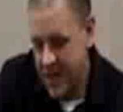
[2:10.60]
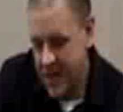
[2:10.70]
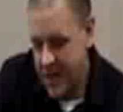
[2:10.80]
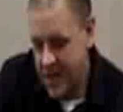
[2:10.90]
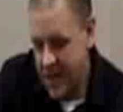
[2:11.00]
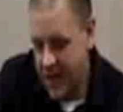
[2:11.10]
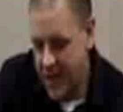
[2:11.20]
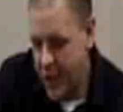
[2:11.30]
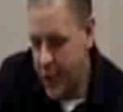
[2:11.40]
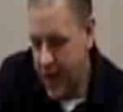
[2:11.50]
And
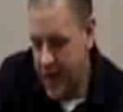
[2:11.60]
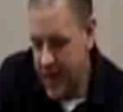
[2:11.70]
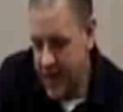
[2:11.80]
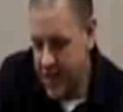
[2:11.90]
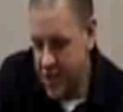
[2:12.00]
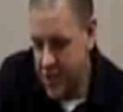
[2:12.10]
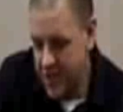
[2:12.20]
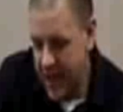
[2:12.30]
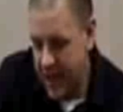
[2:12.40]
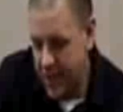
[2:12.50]
God, nobody needs you
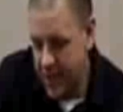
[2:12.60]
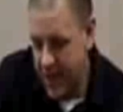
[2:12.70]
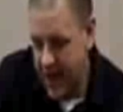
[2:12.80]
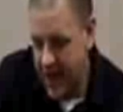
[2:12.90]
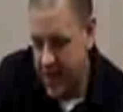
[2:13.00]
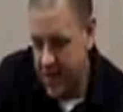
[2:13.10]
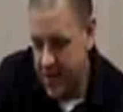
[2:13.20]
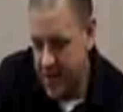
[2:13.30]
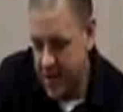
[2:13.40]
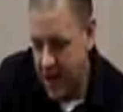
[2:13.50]
now more than I do.
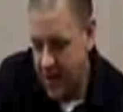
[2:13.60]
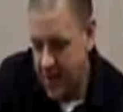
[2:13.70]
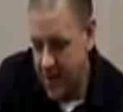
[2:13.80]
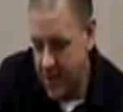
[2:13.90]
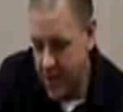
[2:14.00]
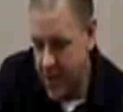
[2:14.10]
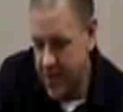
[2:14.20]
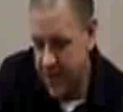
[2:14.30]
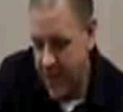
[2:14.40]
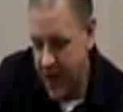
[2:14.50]
And so, God, may the
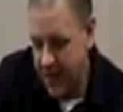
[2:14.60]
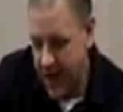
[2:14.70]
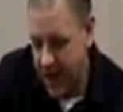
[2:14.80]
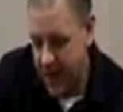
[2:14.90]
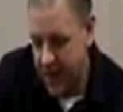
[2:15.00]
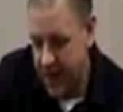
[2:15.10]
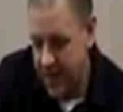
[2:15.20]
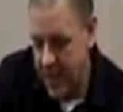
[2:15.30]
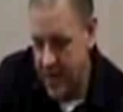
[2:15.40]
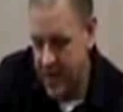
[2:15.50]
words of my mouth and
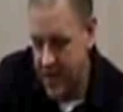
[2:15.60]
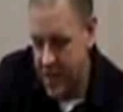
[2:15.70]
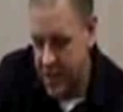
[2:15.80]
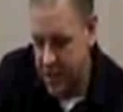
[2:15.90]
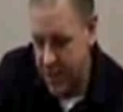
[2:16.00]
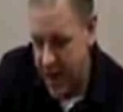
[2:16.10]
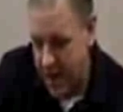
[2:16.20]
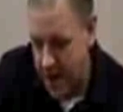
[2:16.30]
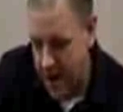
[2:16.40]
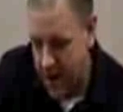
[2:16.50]
the meditations of my
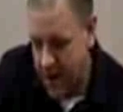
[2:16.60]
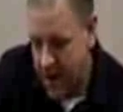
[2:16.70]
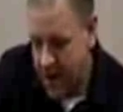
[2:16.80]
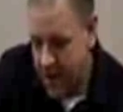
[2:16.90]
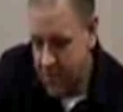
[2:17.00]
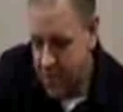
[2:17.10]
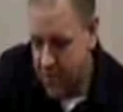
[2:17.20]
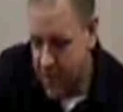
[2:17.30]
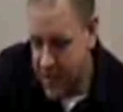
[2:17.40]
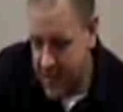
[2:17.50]
heart be
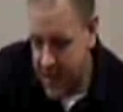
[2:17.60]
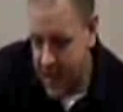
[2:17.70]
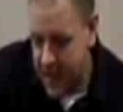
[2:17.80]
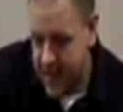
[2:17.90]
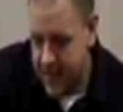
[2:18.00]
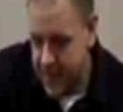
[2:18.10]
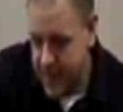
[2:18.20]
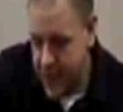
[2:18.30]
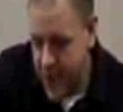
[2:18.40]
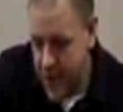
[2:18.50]
pleasing and
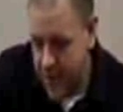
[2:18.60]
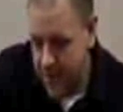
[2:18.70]
acceptable to you.